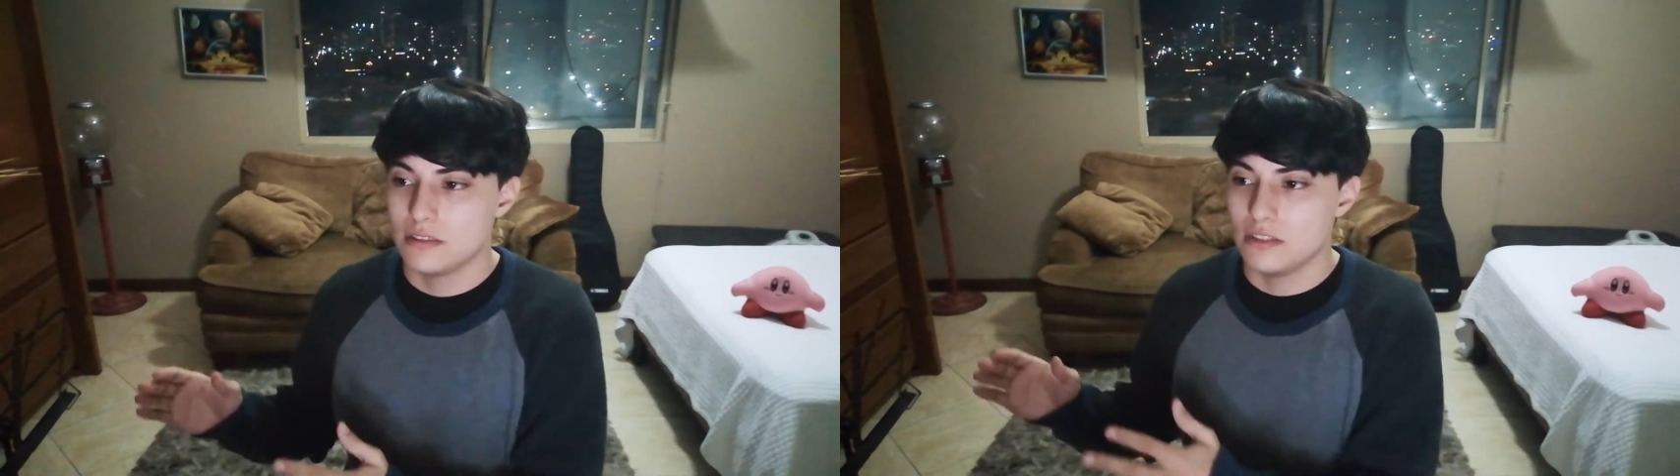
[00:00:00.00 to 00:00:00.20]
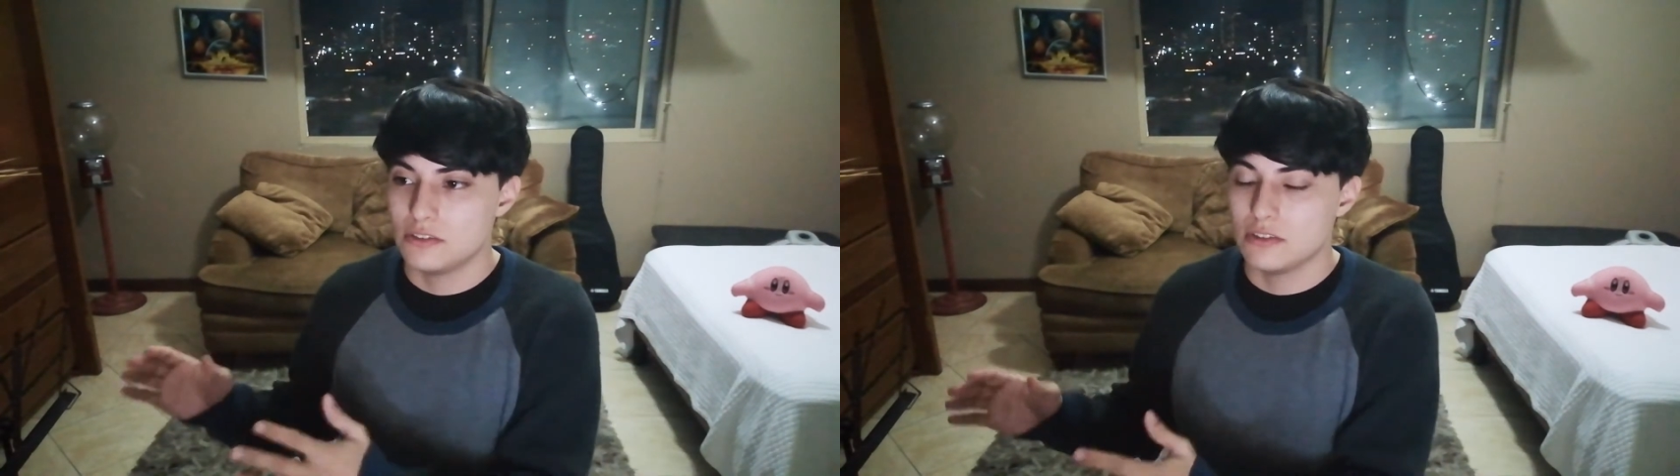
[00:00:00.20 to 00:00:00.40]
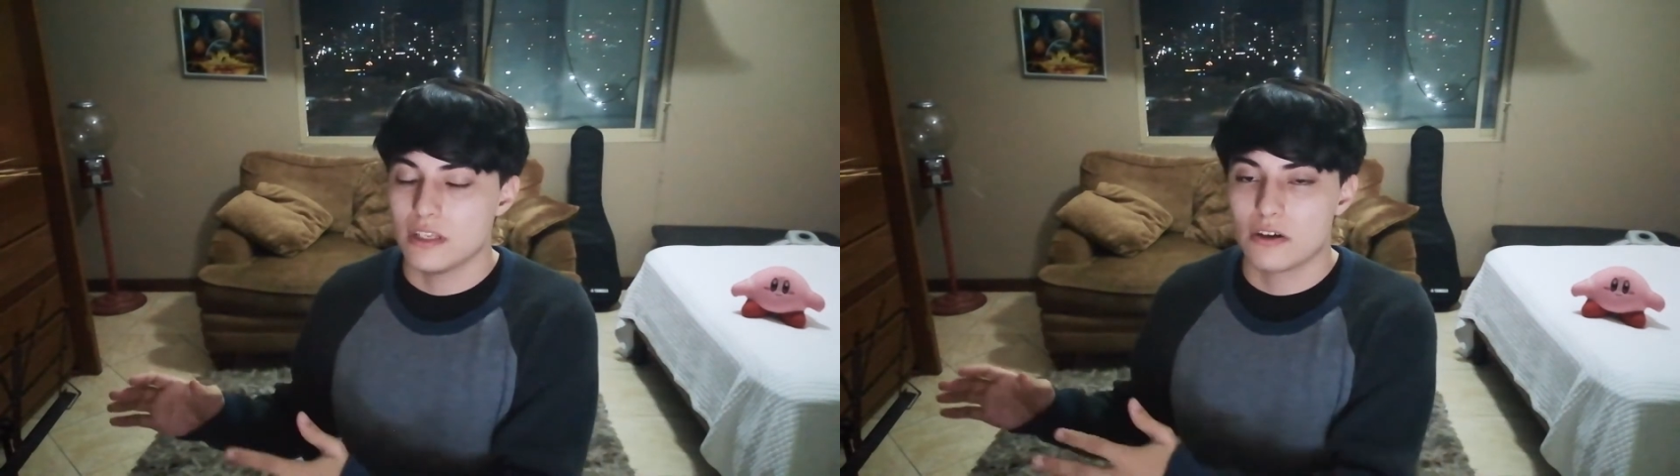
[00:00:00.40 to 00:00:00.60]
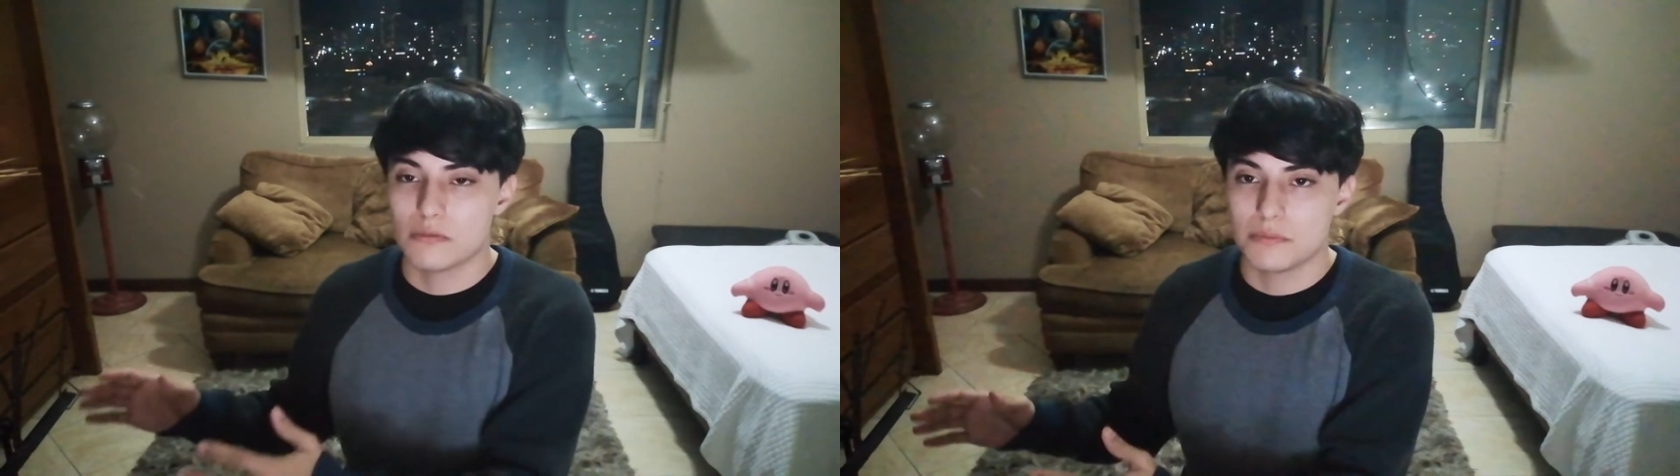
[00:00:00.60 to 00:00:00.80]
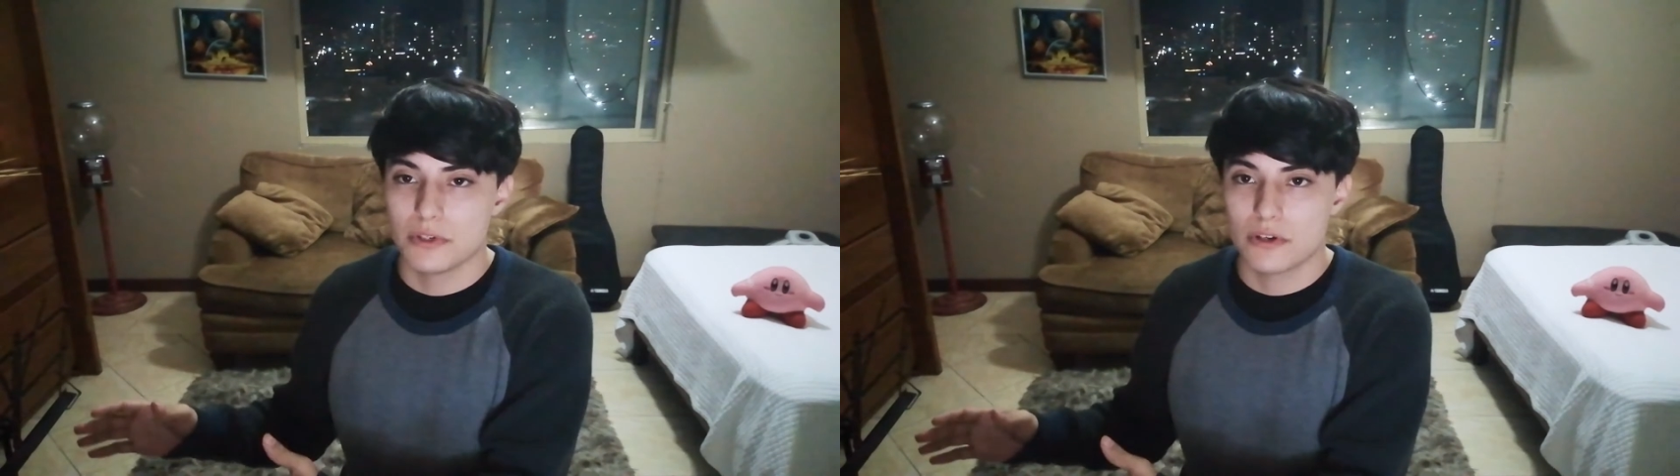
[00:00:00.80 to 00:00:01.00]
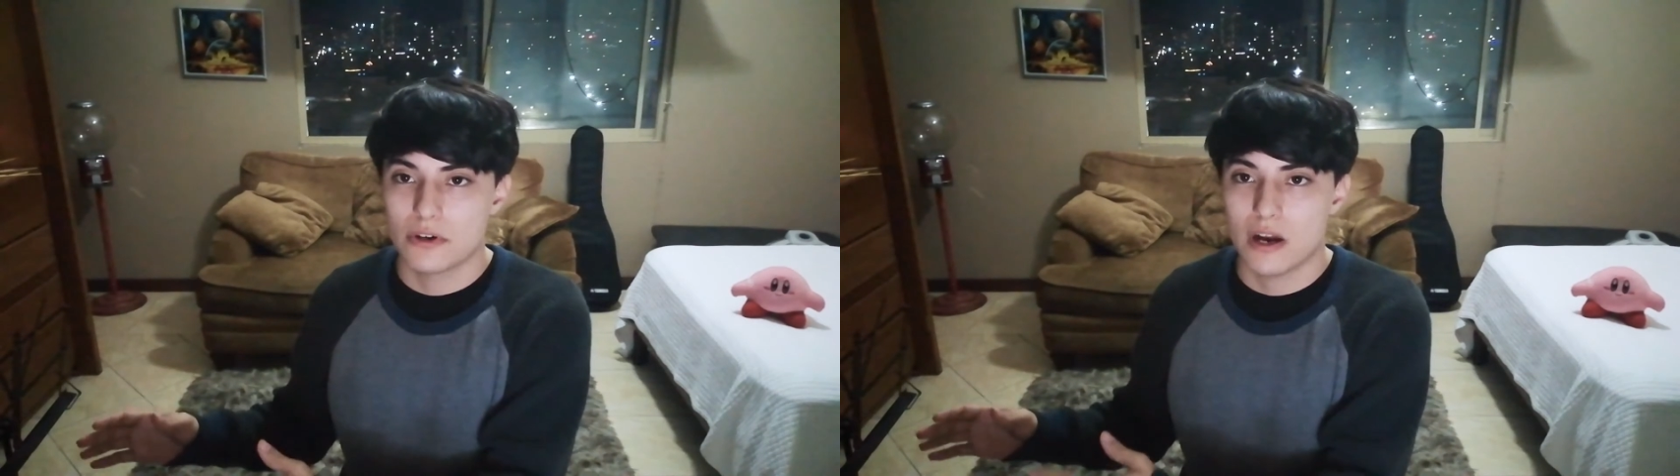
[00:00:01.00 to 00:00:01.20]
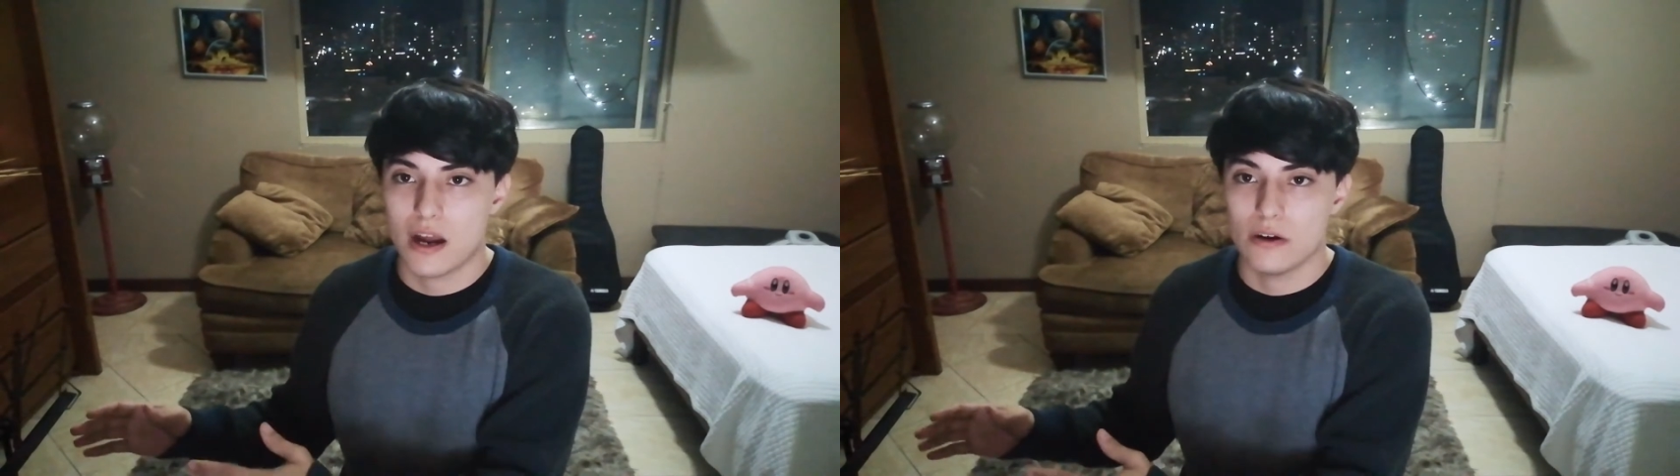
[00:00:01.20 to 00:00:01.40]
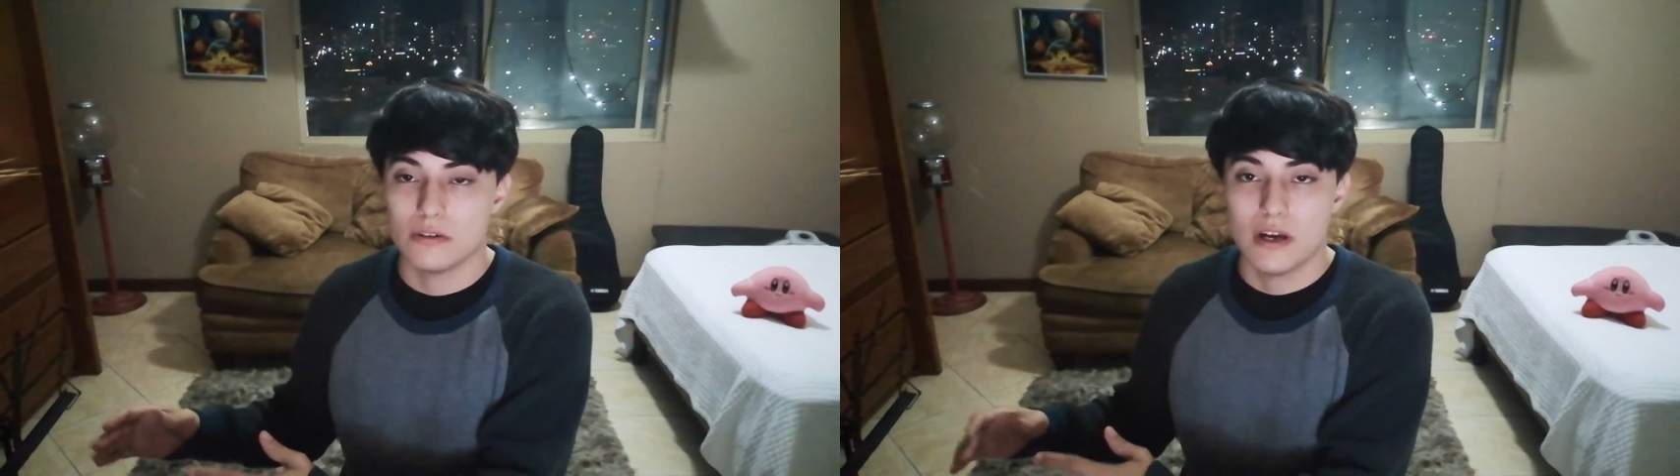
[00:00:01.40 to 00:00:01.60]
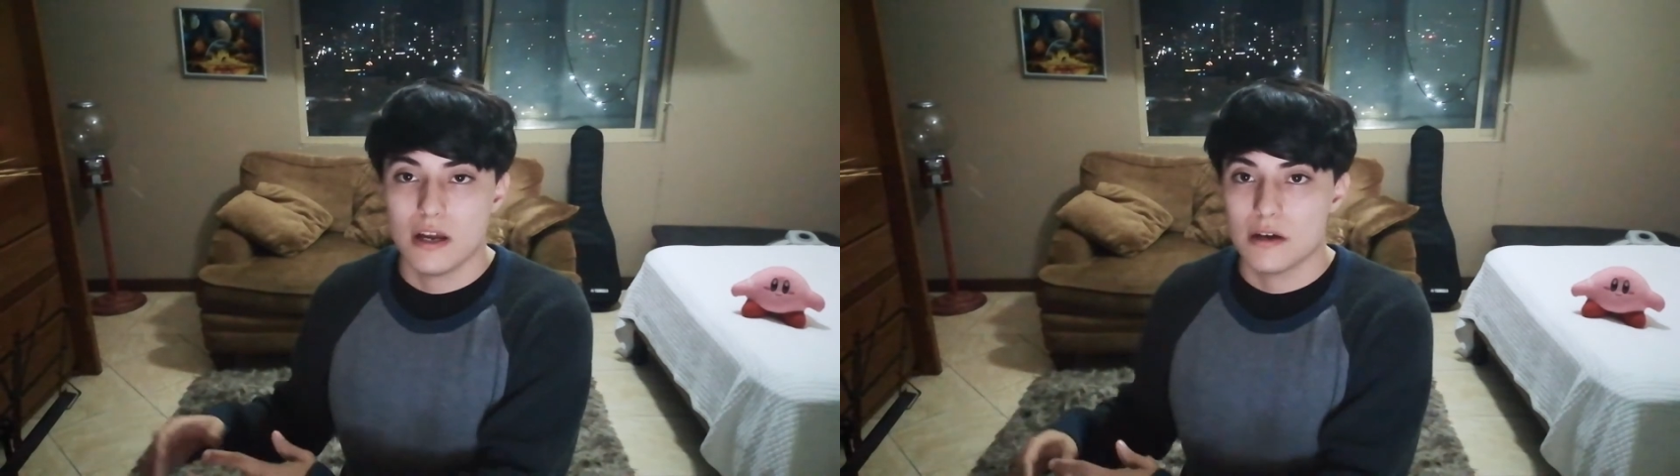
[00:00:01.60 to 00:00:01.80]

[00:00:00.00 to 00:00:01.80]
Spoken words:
teaching the computer how